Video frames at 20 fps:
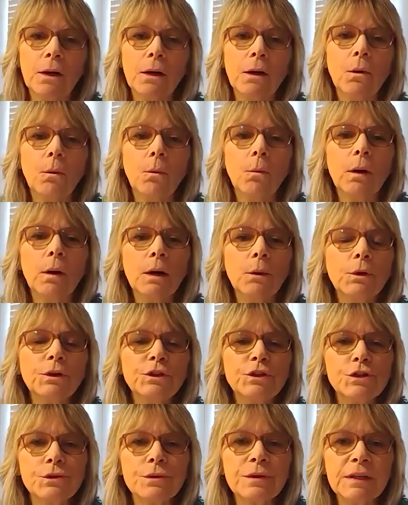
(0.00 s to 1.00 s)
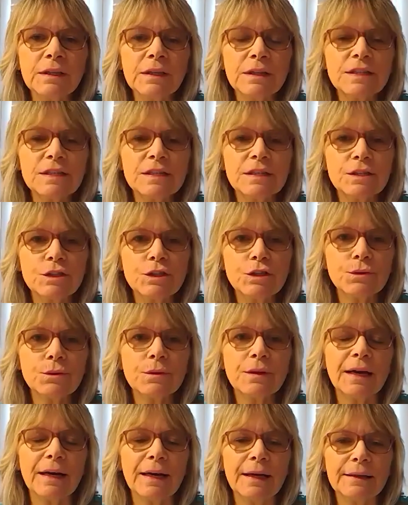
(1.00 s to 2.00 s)
What would you need to do
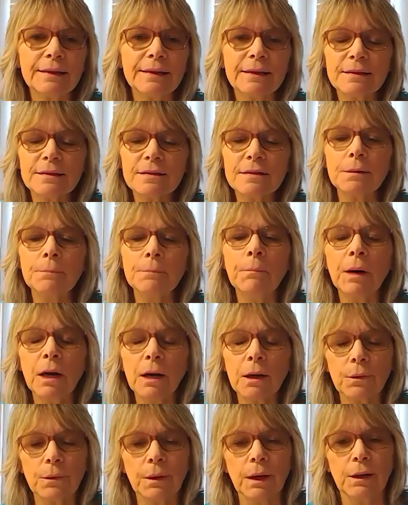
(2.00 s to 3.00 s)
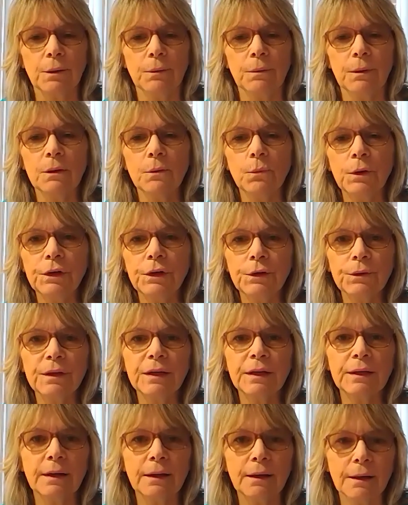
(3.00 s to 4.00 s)
that? Tomorrow, when you
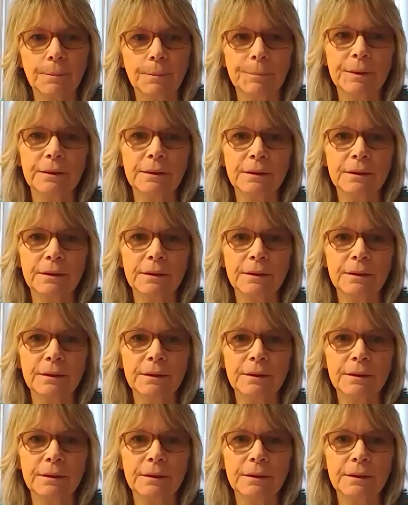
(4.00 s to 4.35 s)
get up,